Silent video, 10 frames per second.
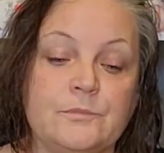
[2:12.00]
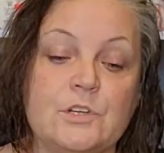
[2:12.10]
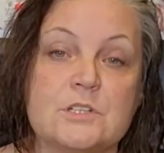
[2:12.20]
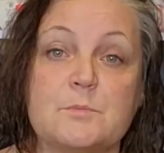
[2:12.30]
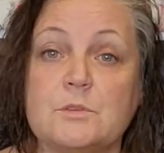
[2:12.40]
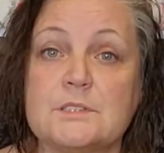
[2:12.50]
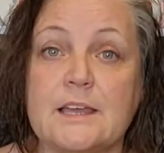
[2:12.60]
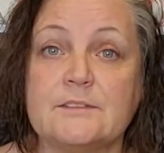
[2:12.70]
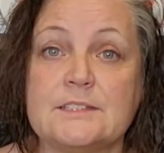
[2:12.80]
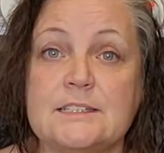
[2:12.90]
you're supposed to
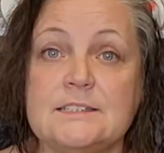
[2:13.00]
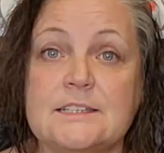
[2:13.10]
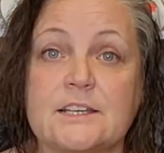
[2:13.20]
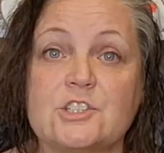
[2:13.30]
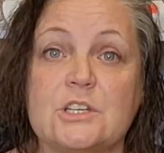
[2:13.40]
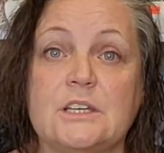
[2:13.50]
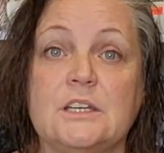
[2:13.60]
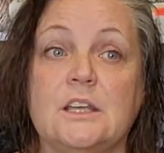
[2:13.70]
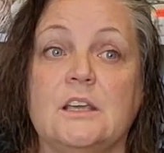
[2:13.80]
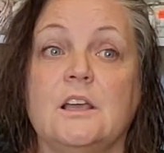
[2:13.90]
have a
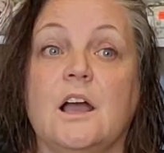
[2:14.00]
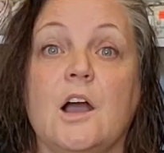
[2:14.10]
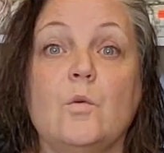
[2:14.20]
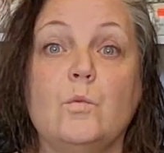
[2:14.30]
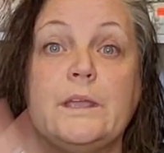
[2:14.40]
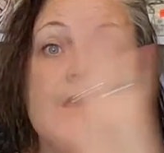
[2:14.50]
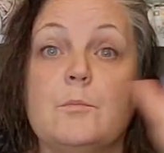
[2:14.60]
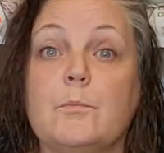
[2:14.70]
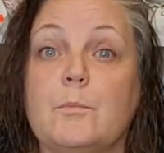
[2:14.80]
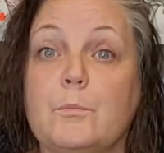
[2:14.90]
C-section a week
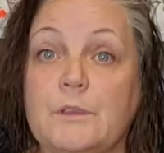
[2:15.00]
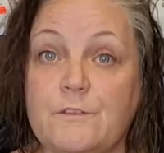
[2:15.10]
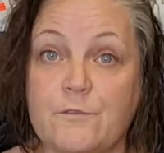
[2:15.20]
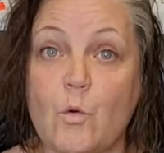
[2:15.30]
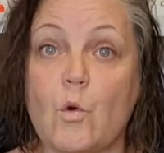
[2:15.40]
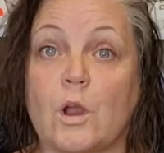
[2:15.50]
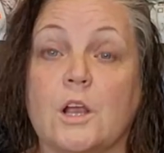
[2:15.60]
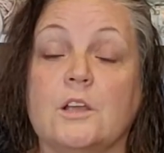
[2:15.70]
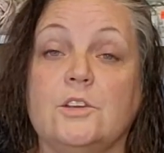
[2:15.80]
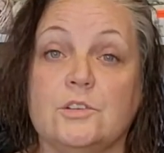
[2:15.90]

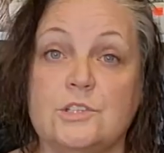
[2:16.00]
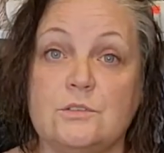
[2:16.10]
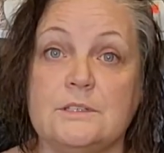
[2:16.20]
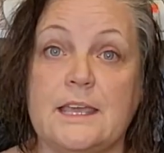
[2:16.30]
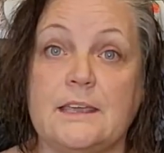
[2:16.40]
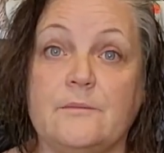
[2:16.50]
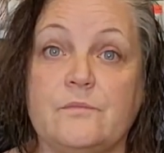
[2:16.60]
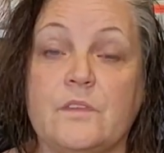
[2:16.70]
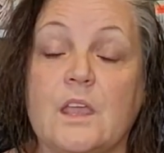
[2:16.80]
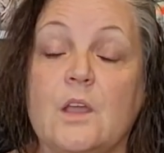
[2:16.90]
before your due date,
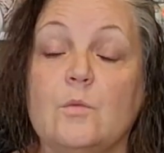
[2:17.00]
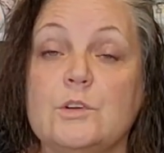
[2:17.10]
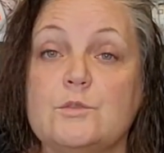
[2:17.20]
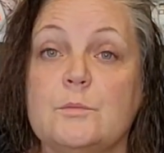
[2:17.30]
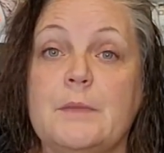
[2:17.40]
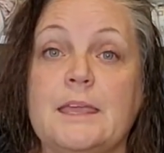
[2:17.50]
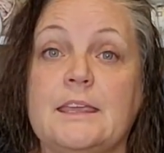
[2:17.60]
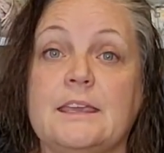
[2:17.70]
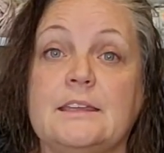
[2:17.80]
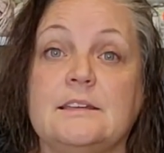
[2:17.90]
which would
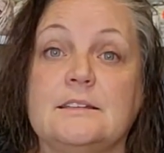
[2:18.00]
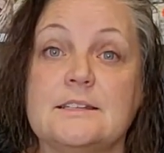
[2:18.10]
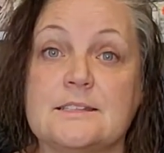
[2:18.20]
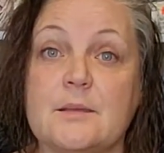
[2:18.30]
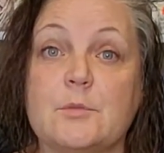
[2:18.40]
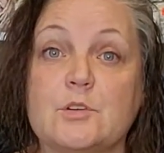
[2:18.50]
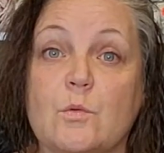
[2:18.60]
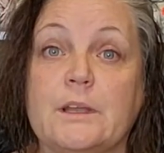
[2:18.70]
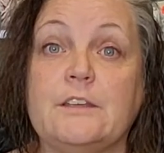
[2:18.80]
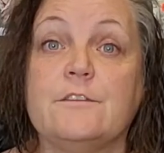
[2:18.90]
make it December
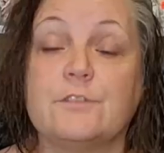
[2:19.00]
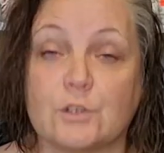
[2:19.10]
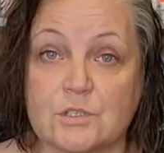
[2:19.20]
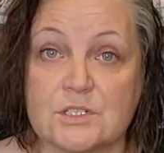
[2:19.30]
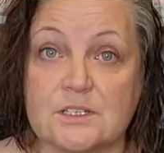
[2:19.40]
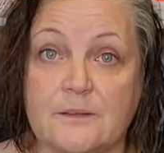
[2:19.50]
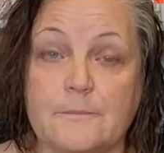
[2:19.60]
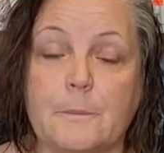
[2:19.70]
21st.